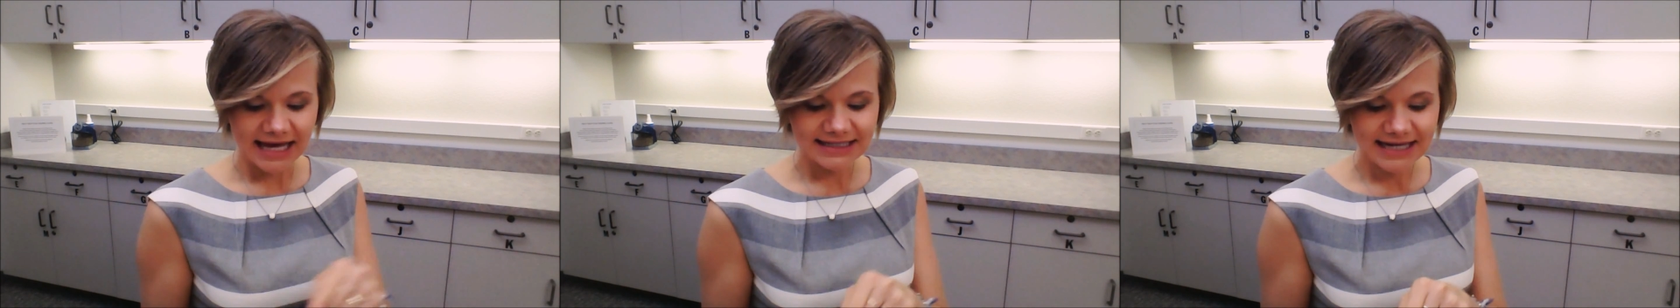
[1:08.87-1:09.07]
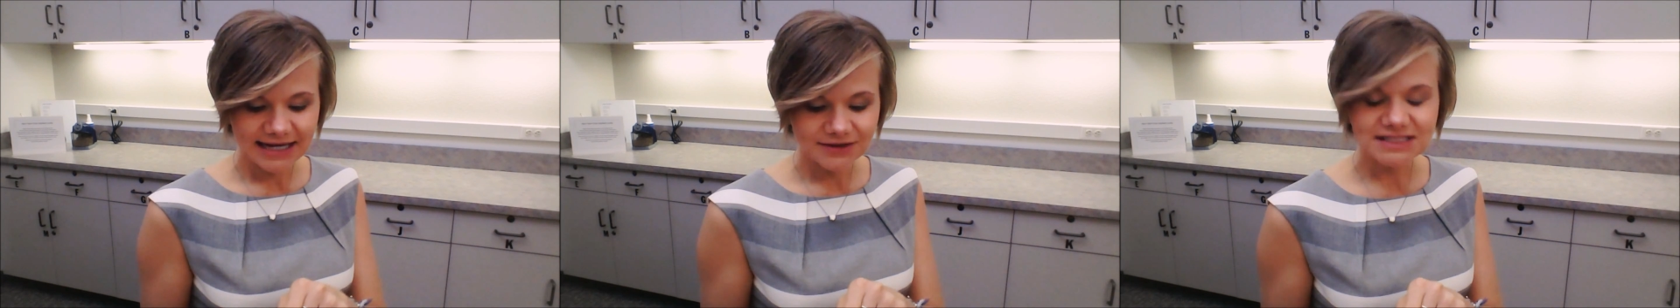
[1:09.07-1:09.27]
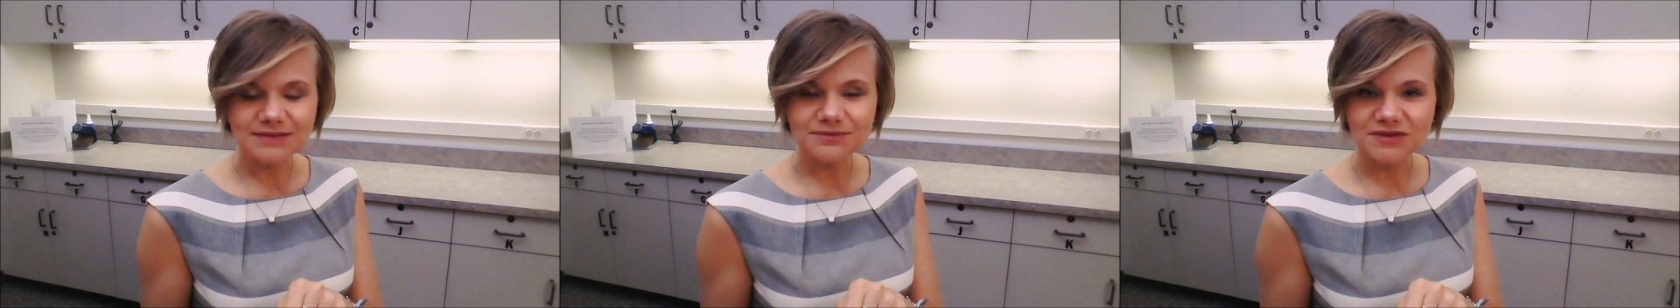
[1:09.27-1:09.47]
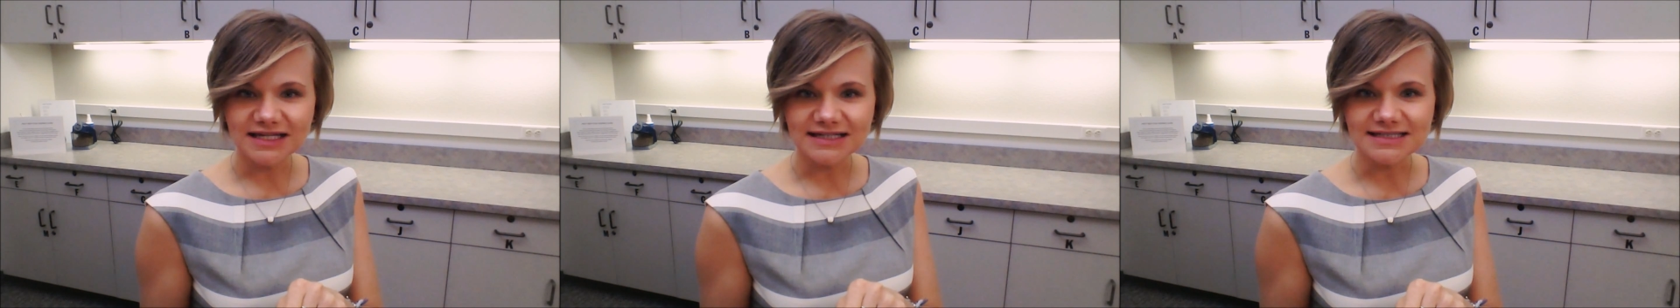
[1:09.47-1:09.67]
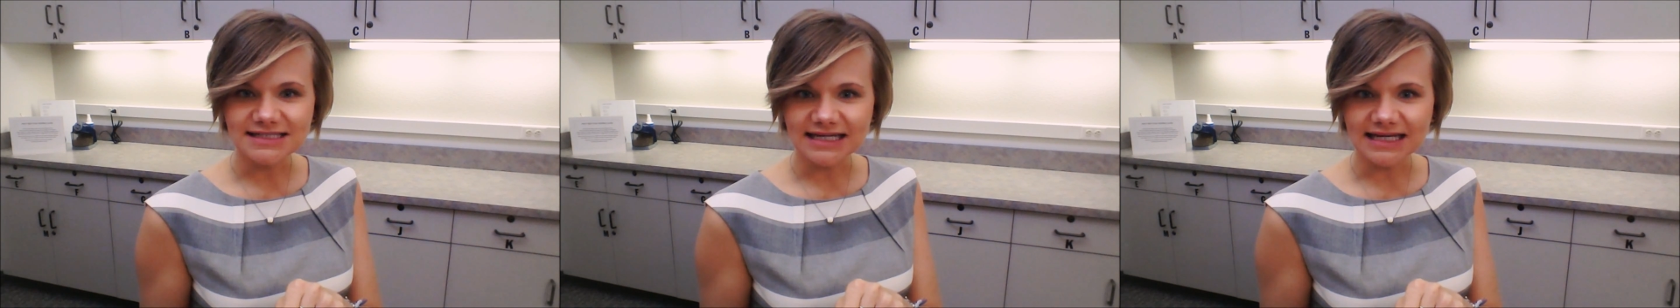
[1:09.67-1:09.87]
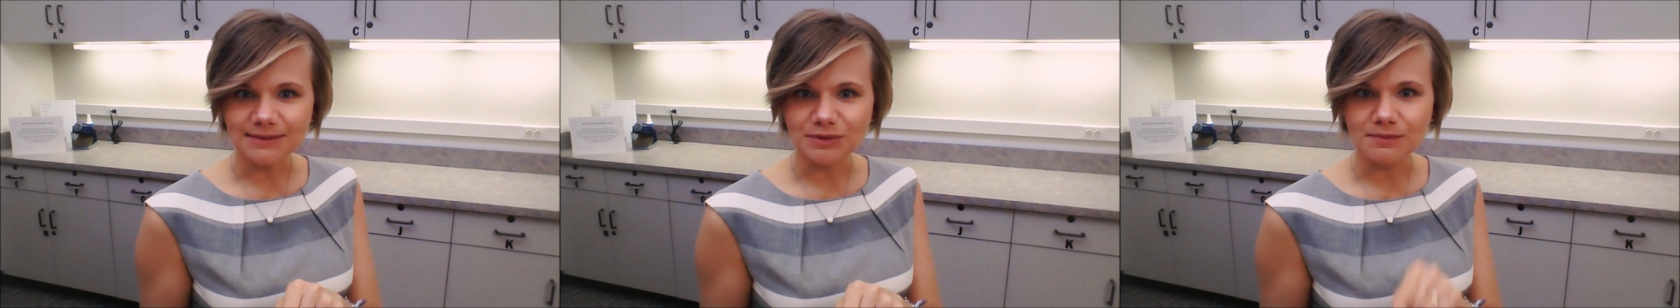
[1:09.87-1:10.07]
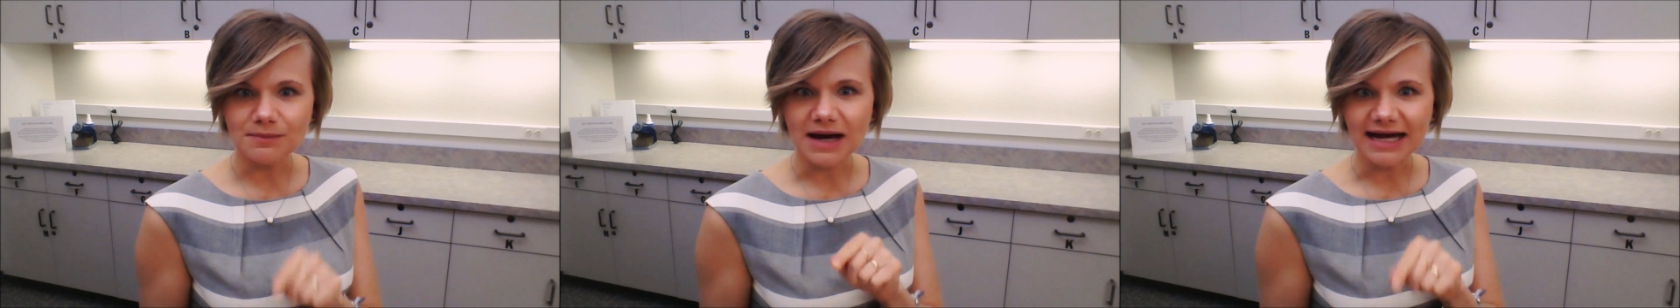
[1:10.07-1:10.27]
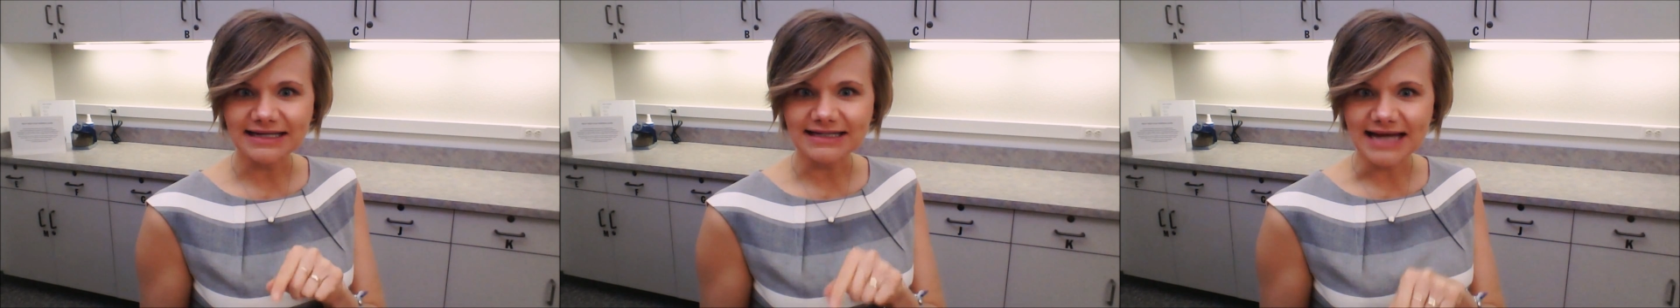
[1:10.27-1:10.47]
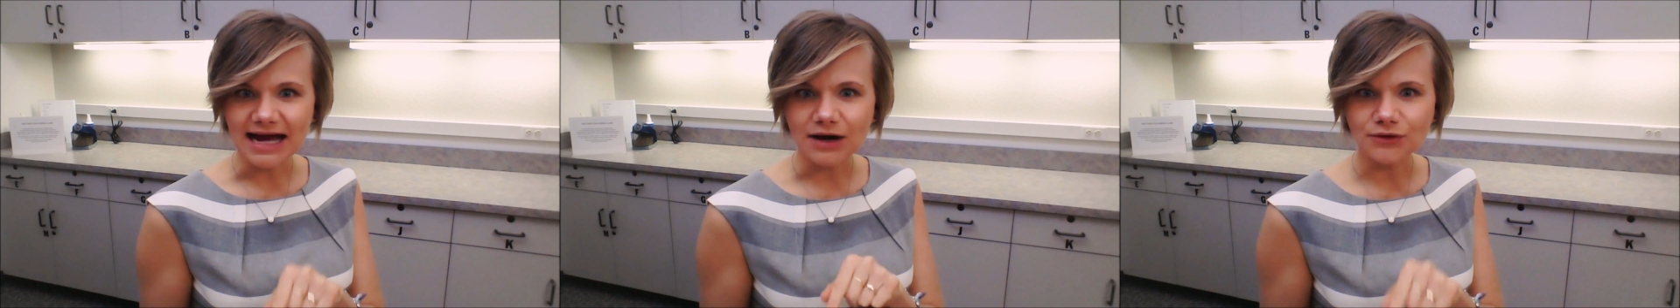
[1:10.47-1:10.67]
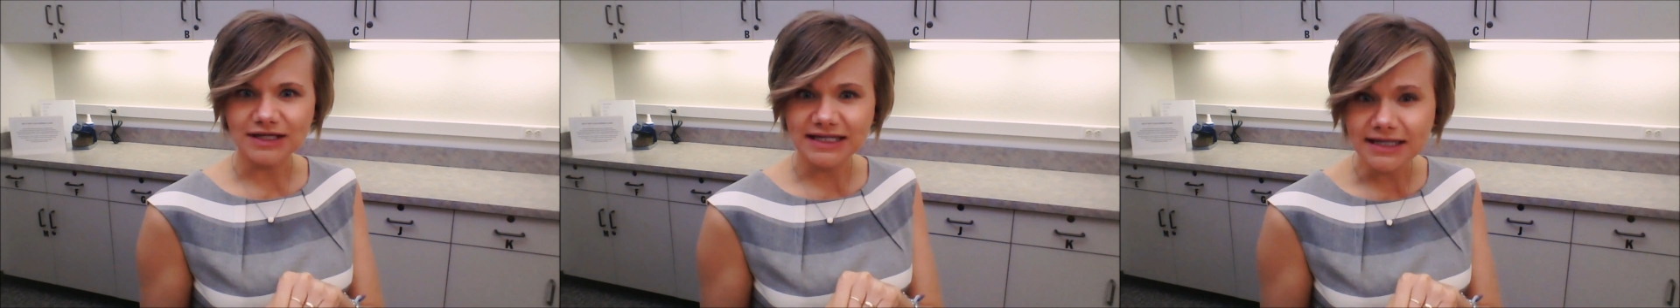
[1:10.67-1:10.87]
and now some things to keep in mind
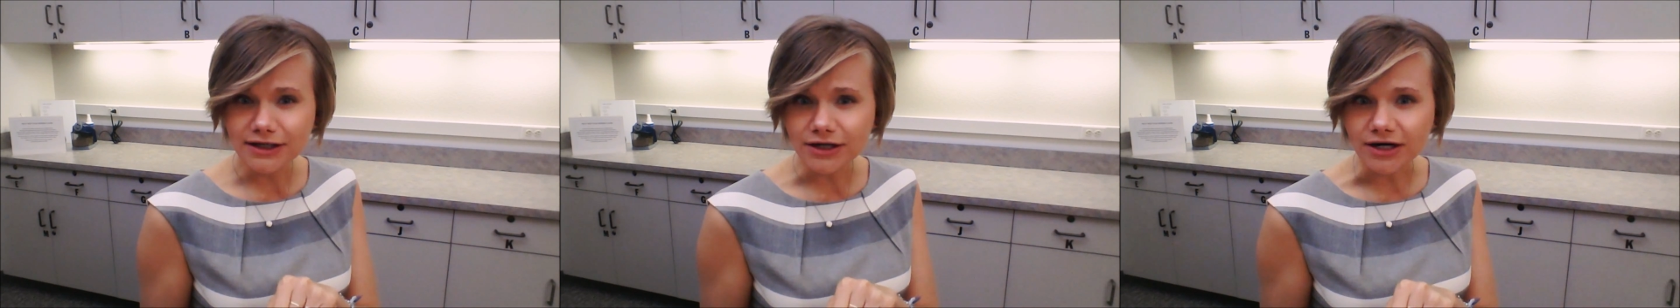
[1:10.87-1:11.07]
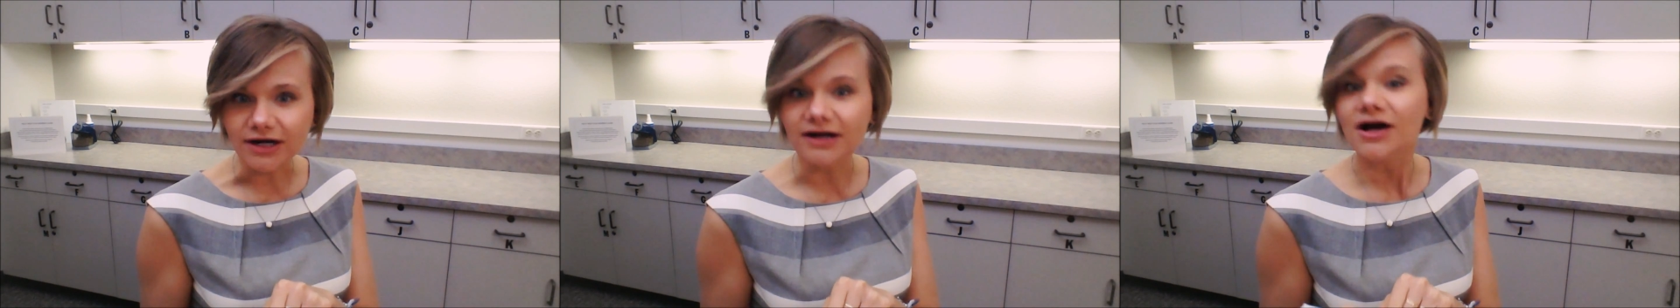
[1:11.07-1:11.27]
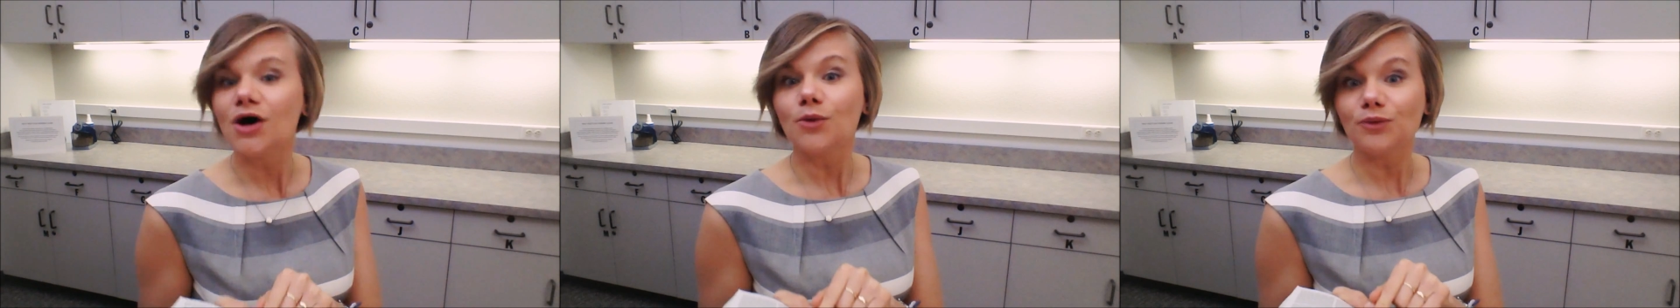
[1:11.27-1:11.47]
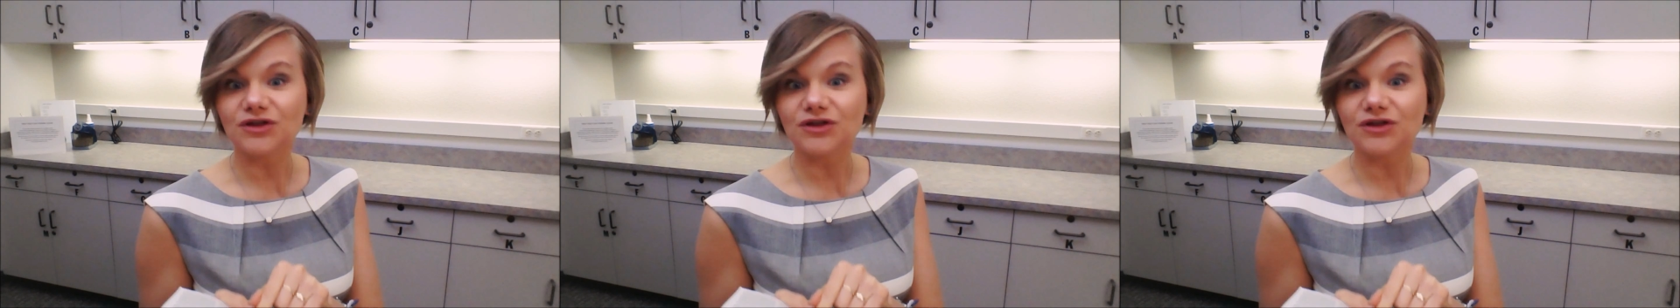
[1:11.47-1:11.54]
now here